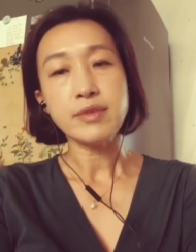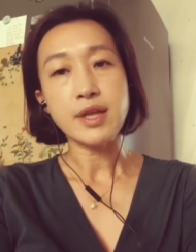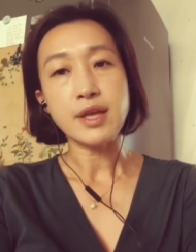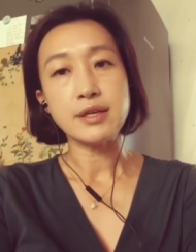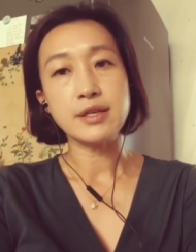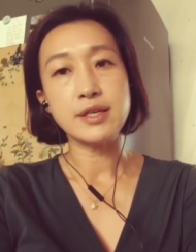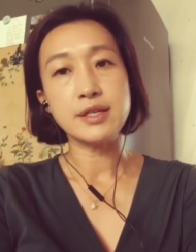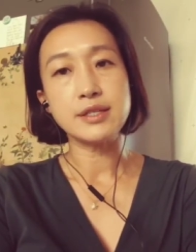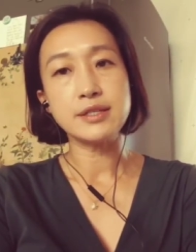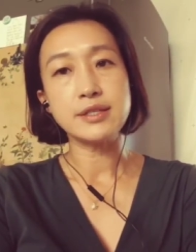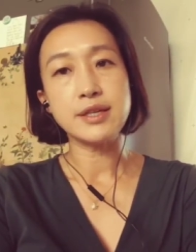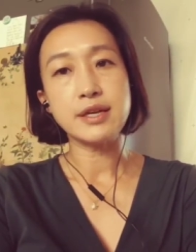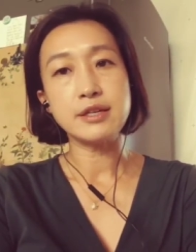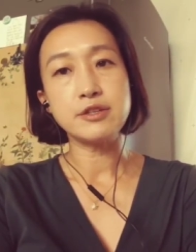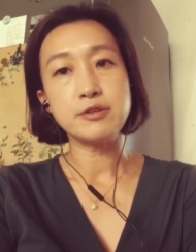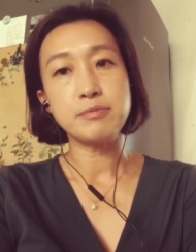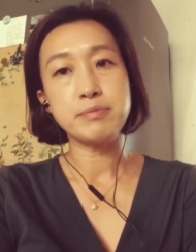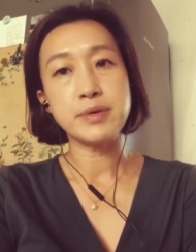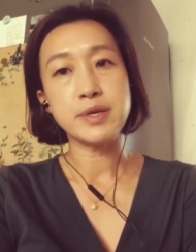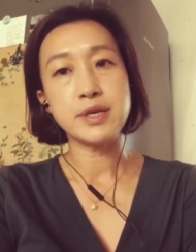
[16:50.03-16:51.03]
He
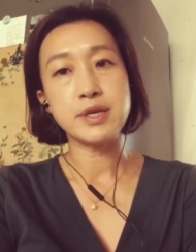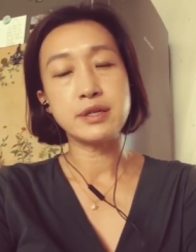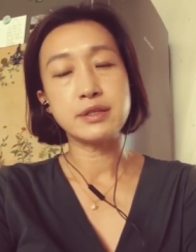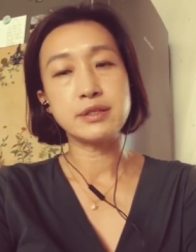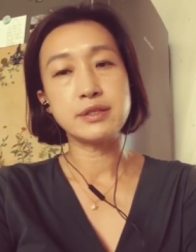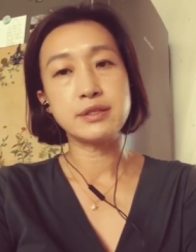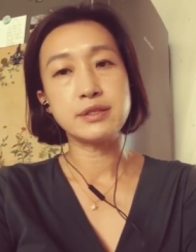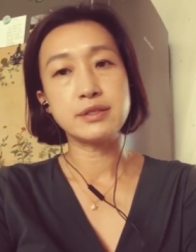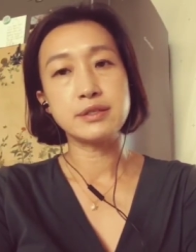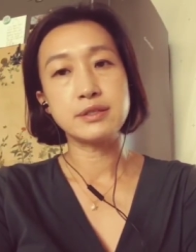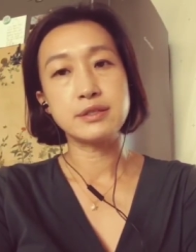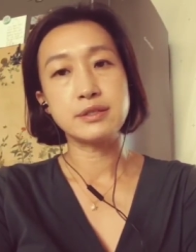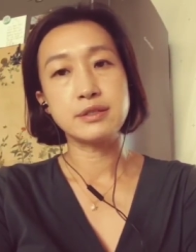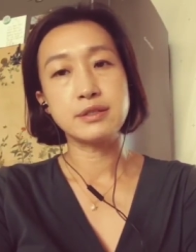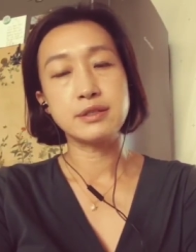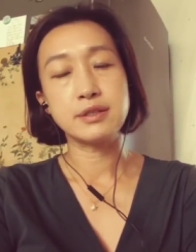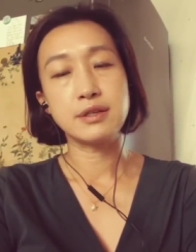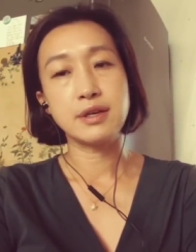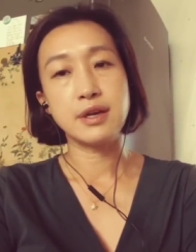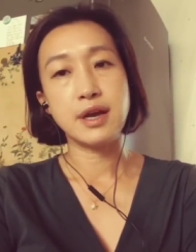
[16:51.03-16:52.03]
sent beers.
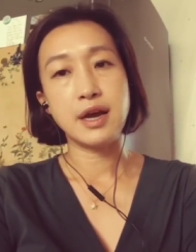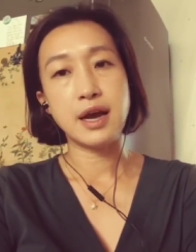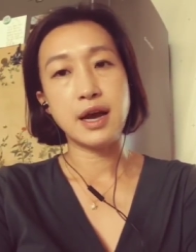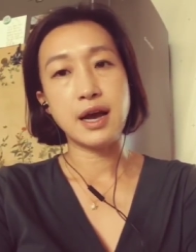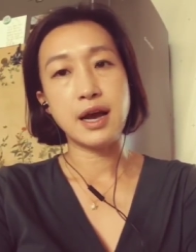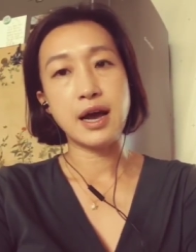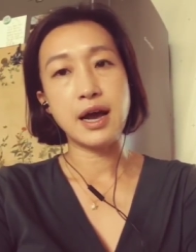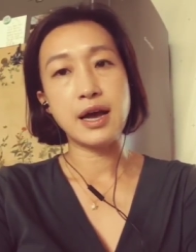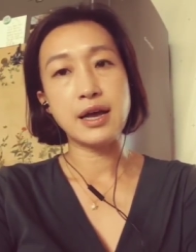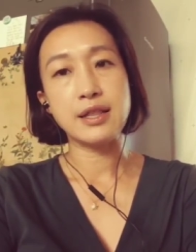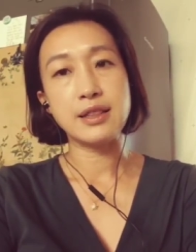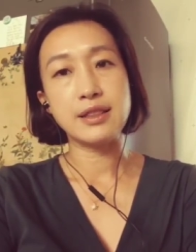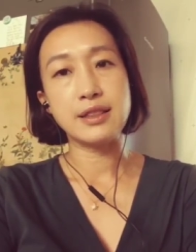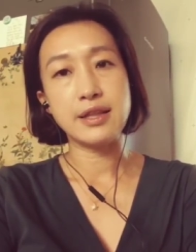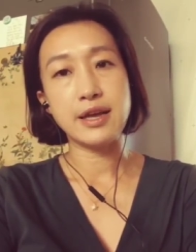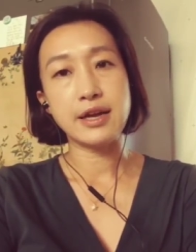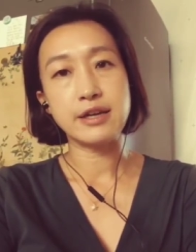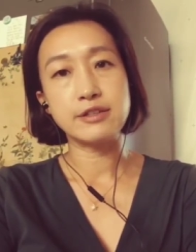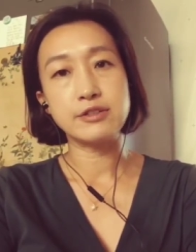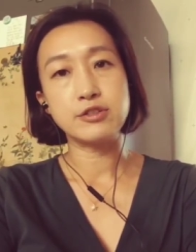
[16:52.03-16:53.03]
I
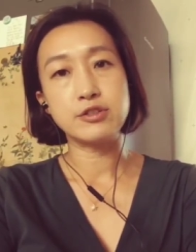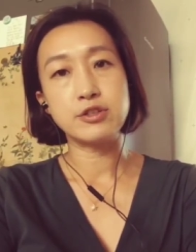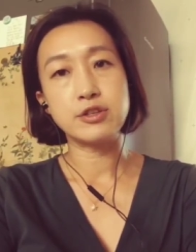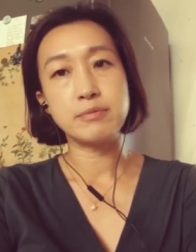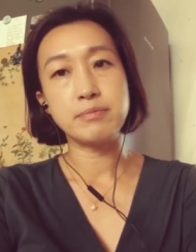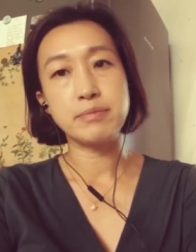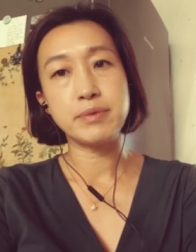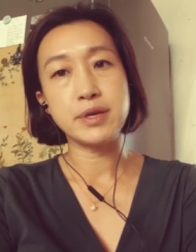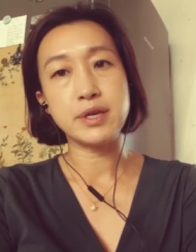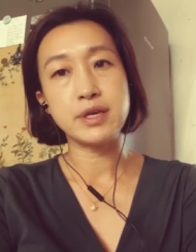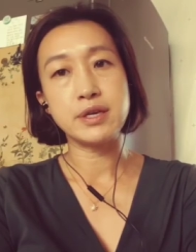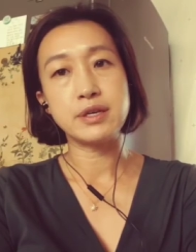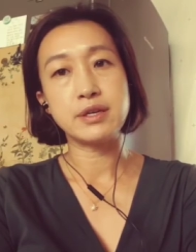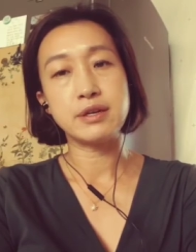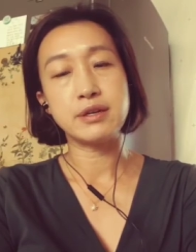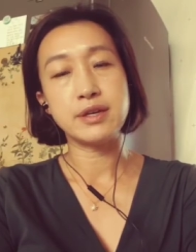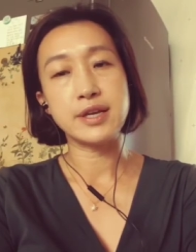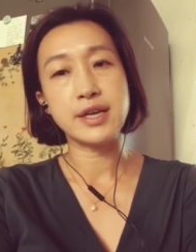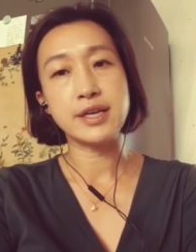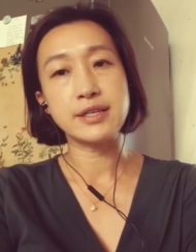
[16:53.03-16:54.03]
like the
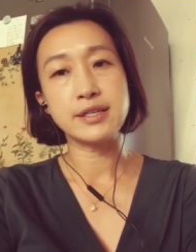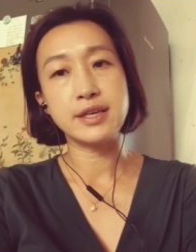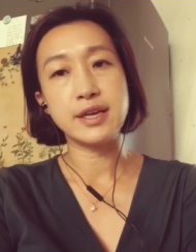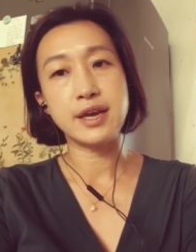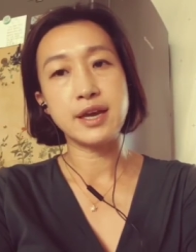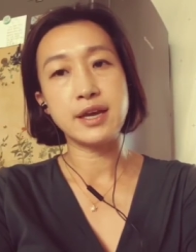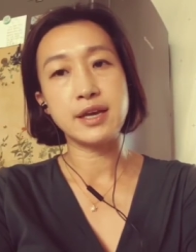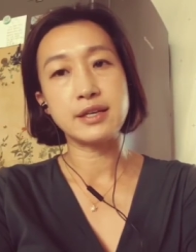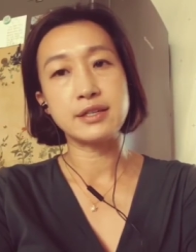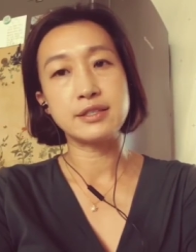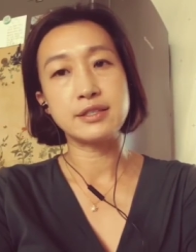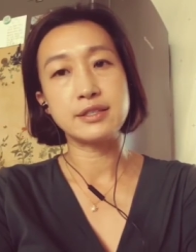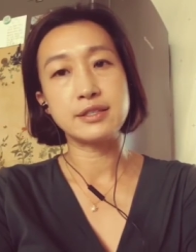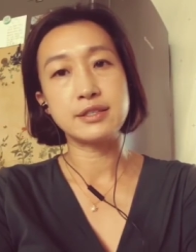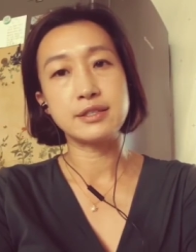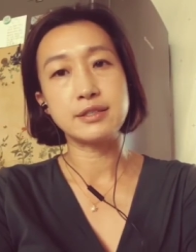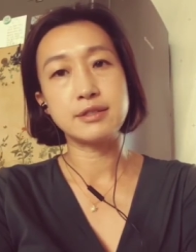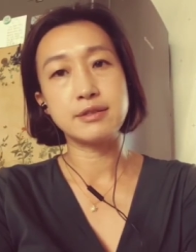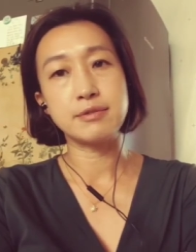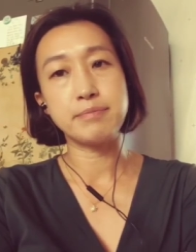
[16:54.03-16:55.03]
beer in
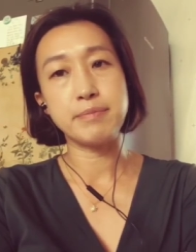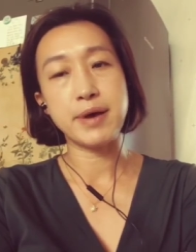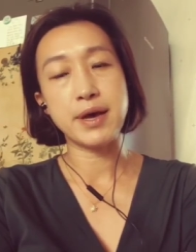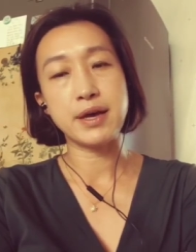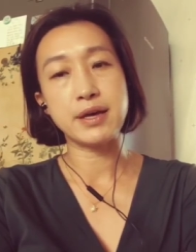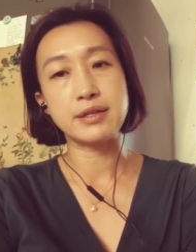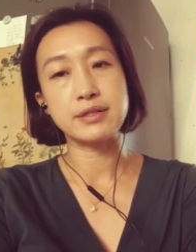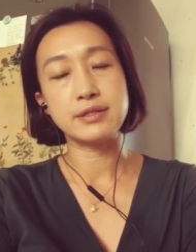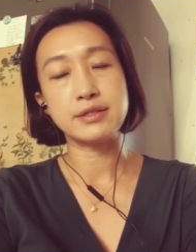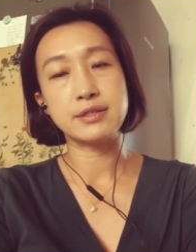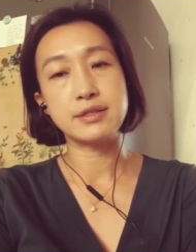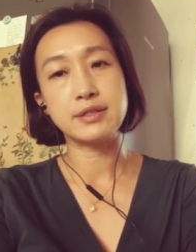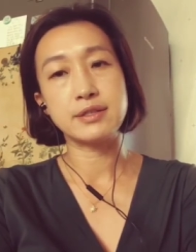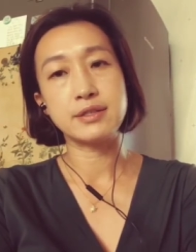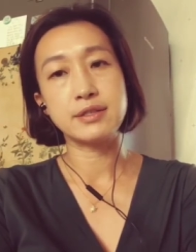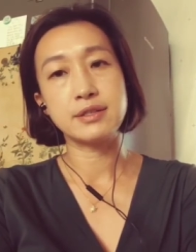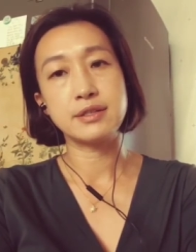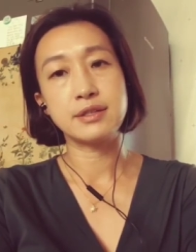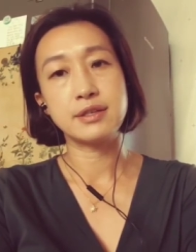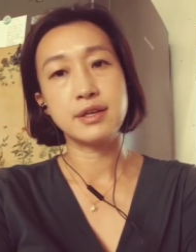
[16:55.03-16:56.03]
cans the best.
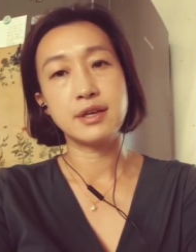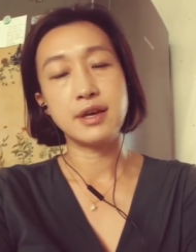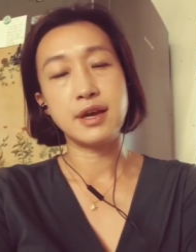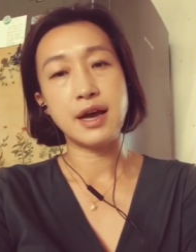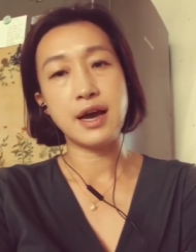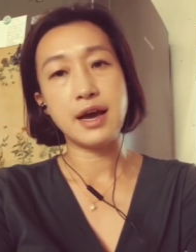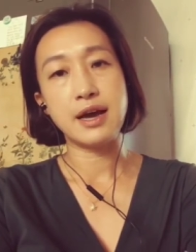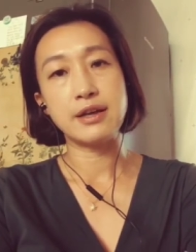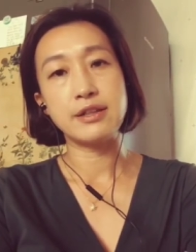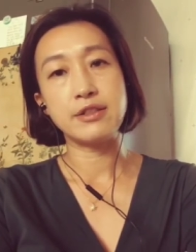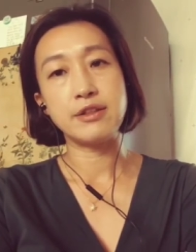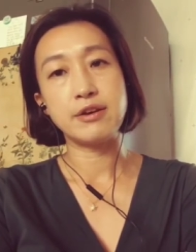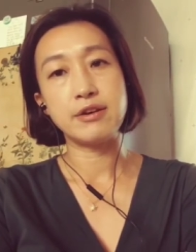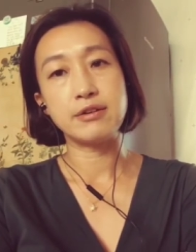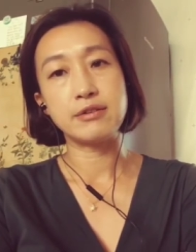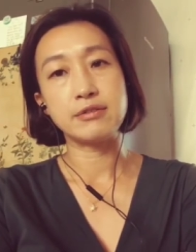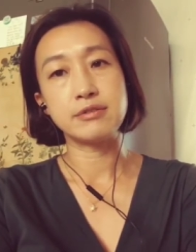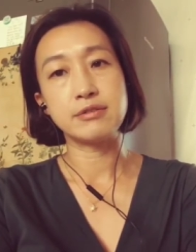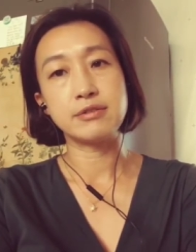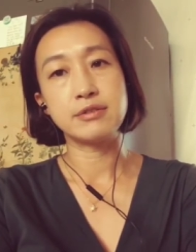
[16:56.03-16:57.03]
I
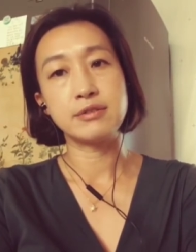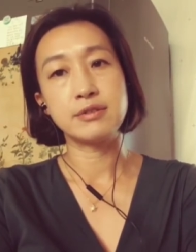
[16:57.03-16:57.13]
know.